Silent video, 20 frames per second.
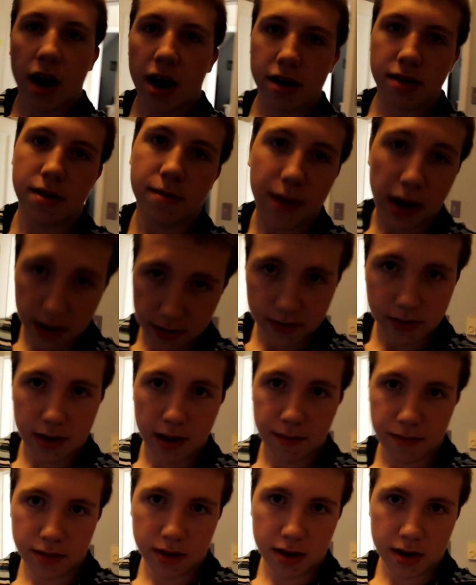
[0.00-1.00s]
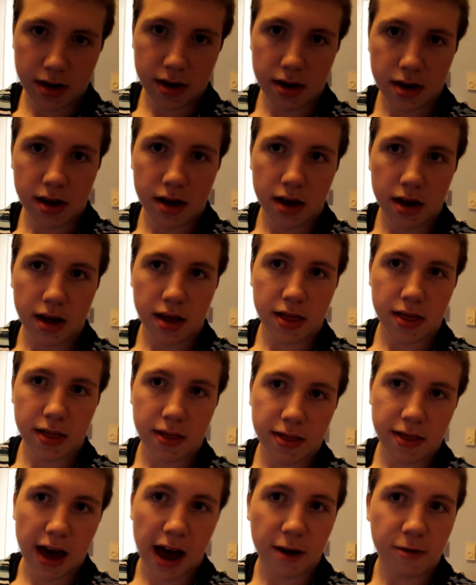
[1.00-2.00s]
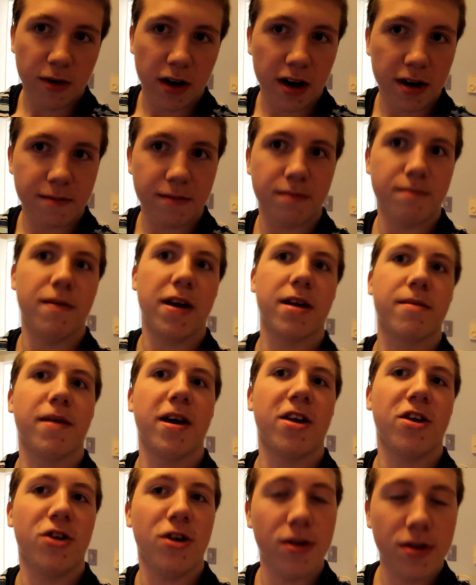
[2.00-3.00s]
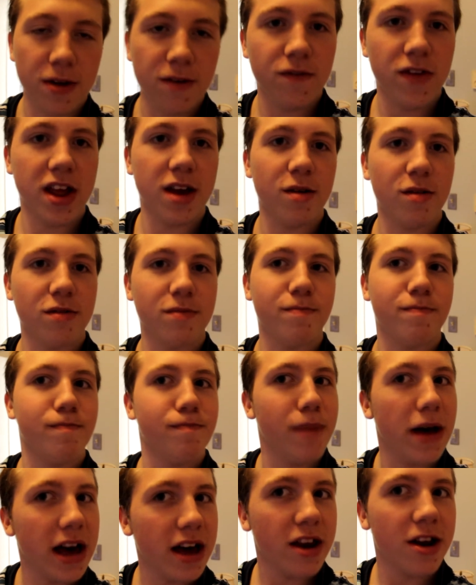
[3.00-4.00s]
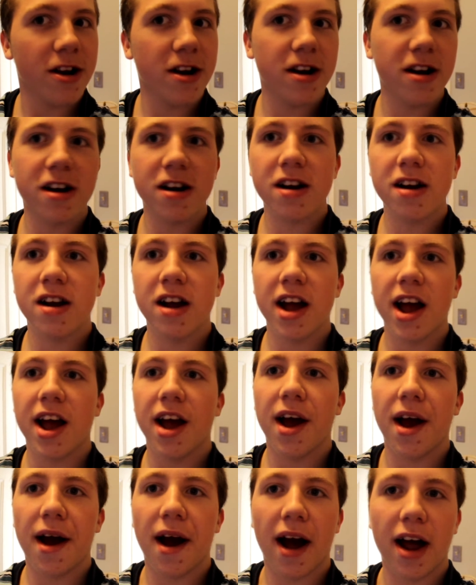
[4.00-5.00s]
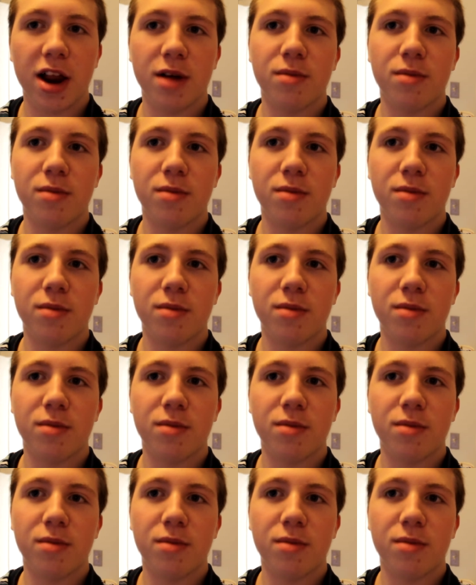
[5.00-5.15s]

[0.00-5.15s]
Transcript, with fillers: guys about something that would make my YouTube videos better. I